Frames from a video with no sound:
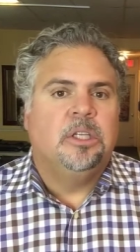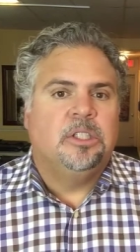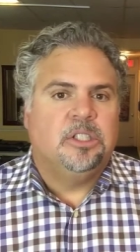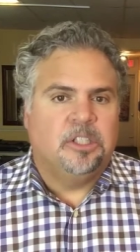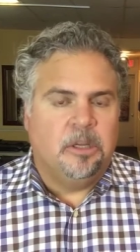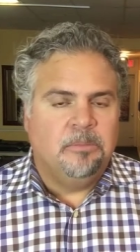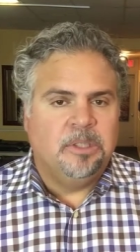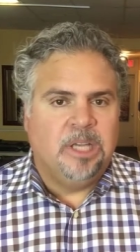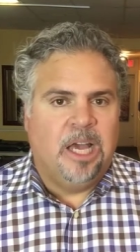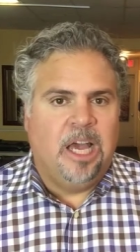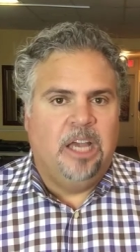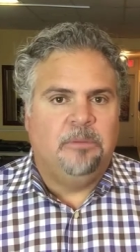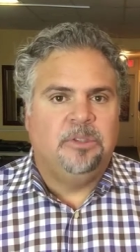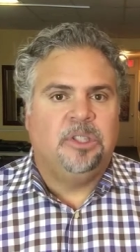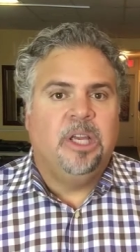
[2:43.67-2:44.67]

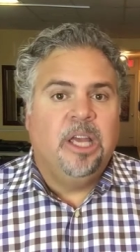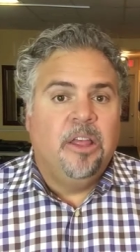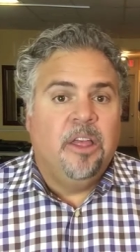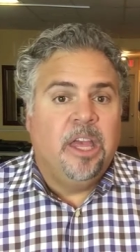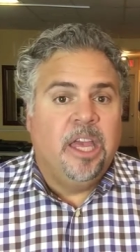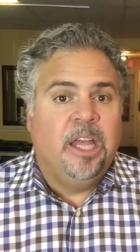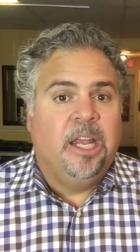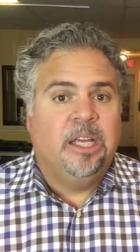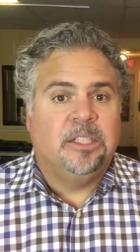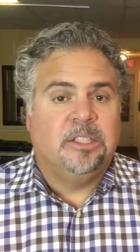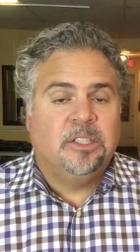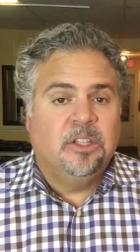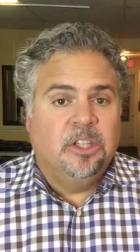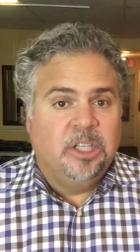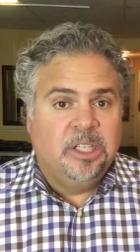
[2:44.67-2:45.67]
Sometimes
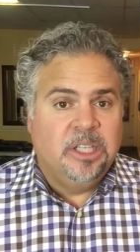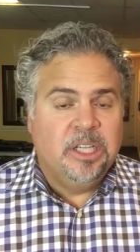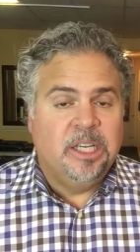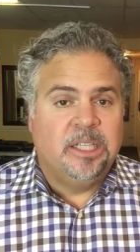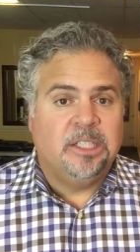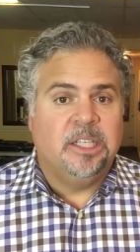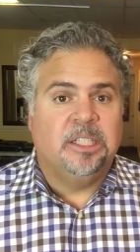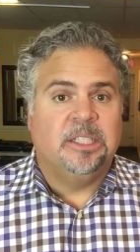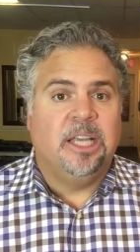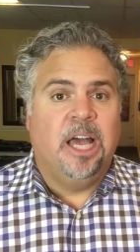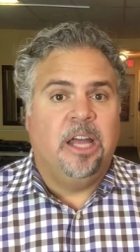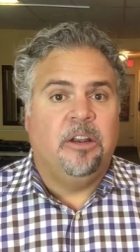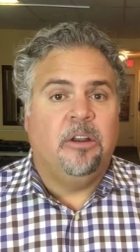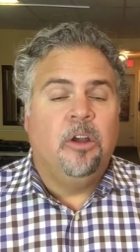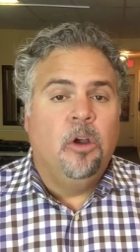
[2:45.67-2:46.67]
the disc has
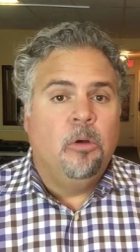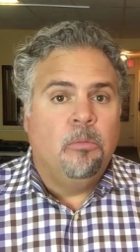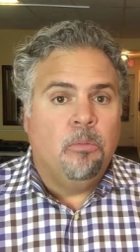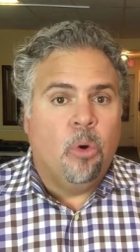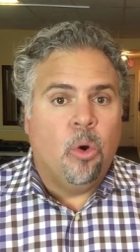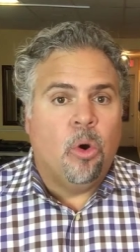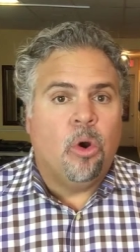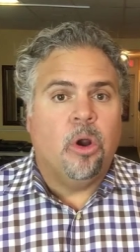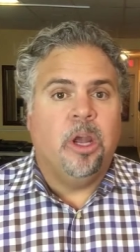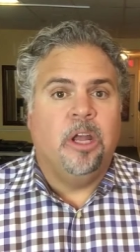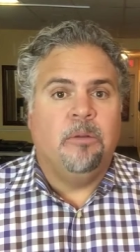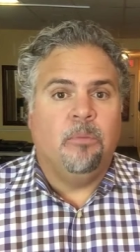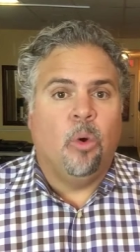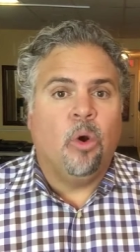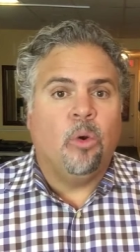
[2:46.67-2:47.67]
gotten more
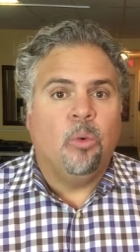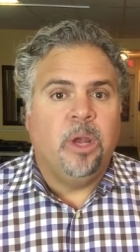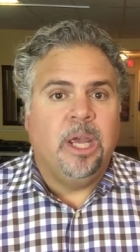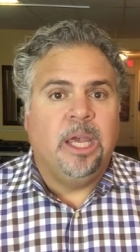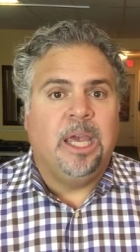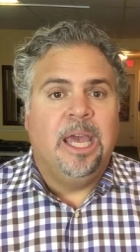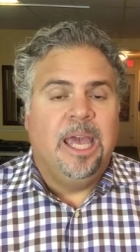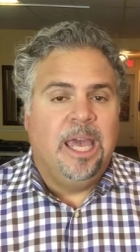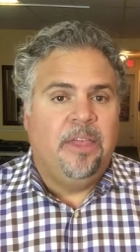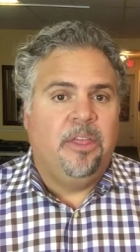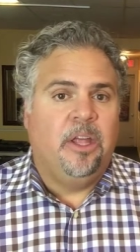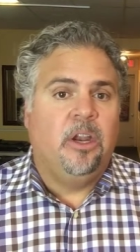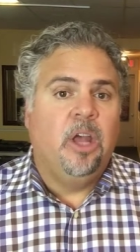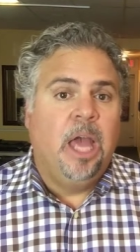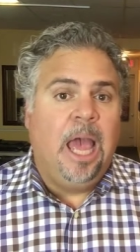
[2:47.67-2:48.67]
and more weak, and
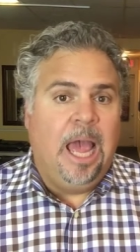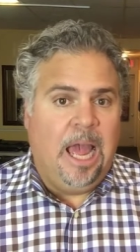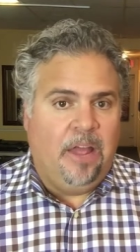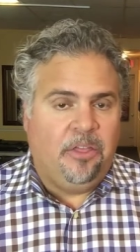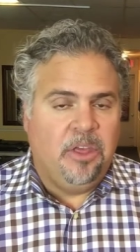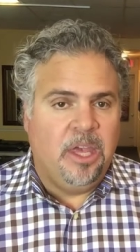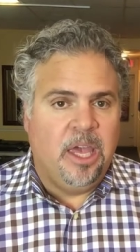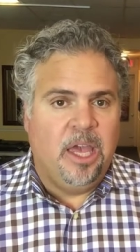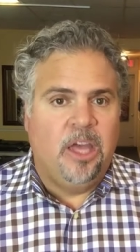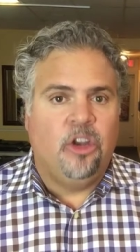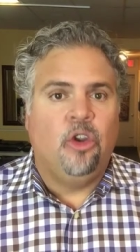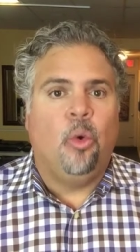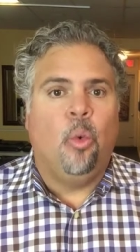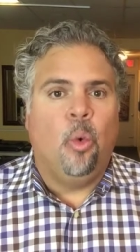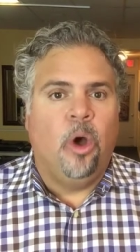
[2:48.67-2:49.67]
then at the
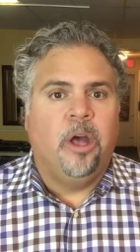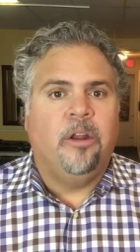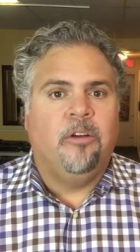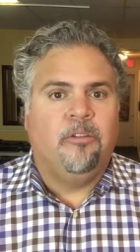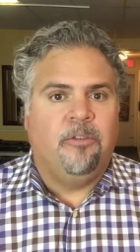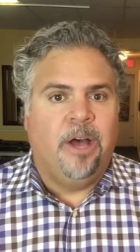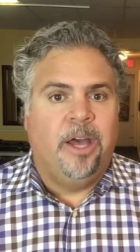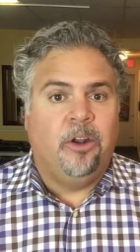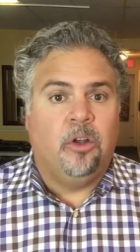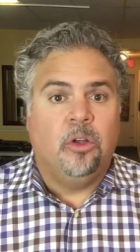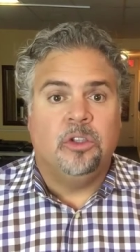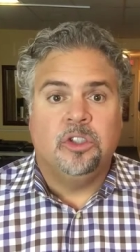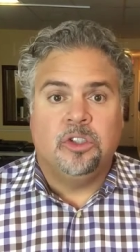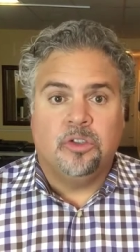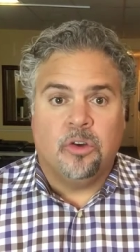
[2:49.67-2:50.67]
end, one
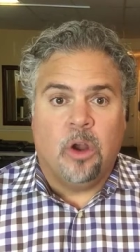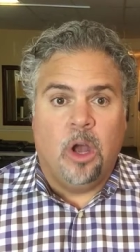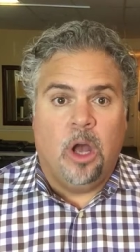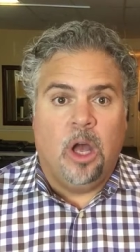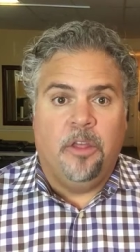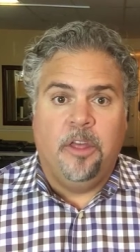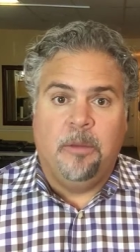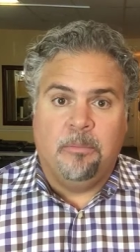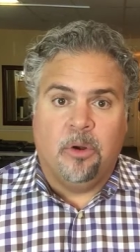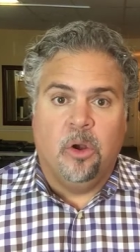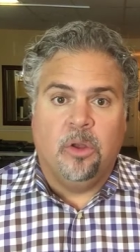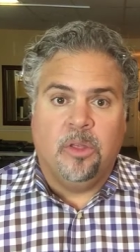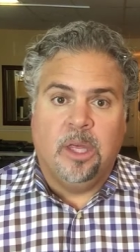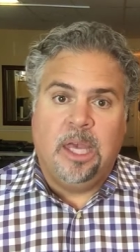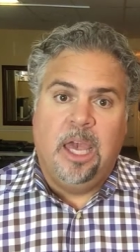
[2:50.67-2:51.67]
final straw that
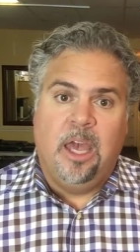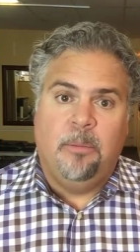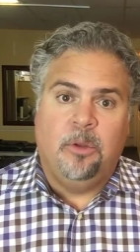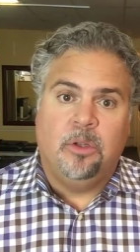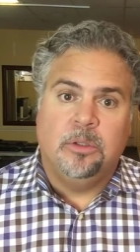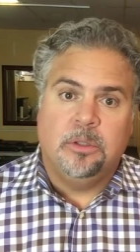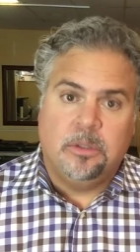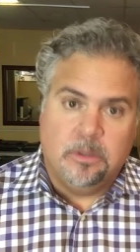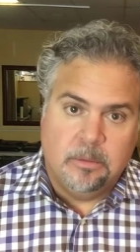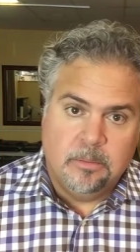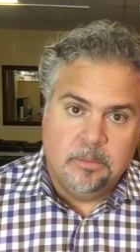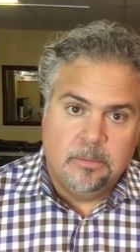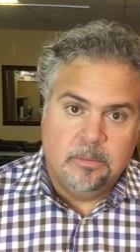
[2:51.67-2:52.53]
broke the camel's